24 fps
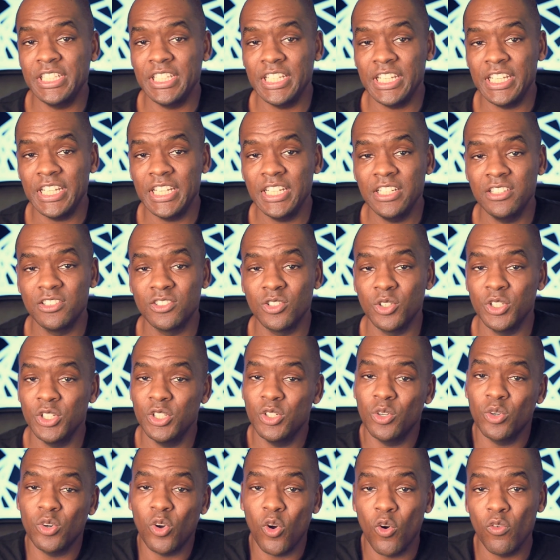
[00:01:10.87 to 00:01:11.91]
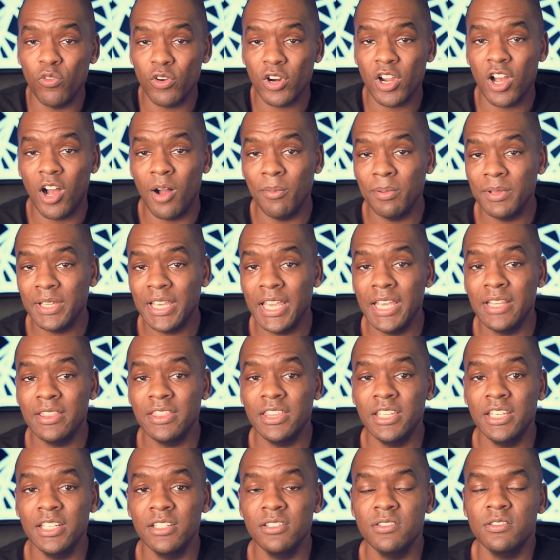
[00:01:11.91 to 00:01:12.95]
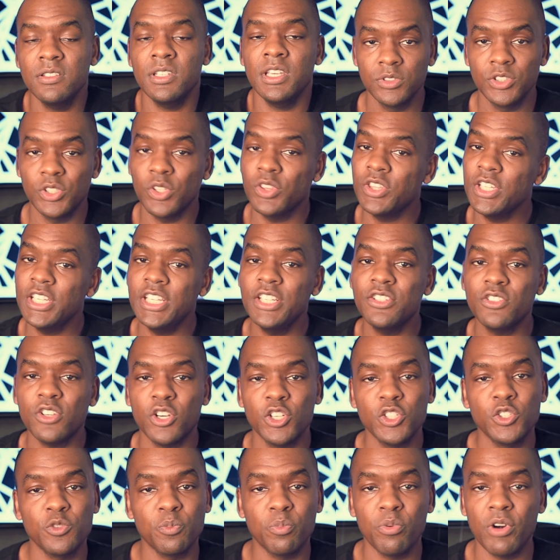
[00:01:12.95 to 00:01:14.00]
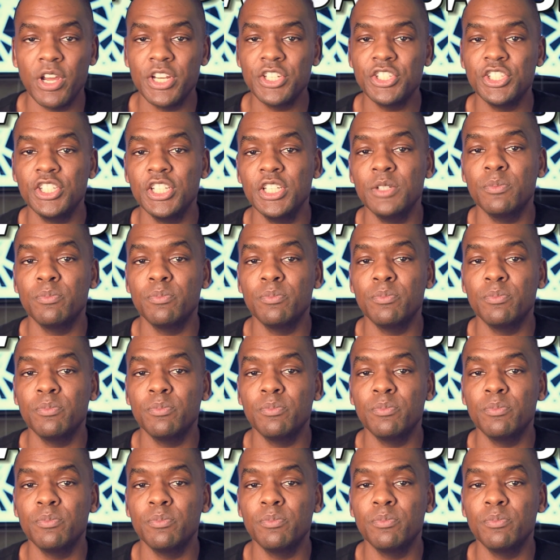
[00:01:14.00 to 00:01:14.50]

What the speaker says: need so you don't overcomplicate things. So these are spreadsheet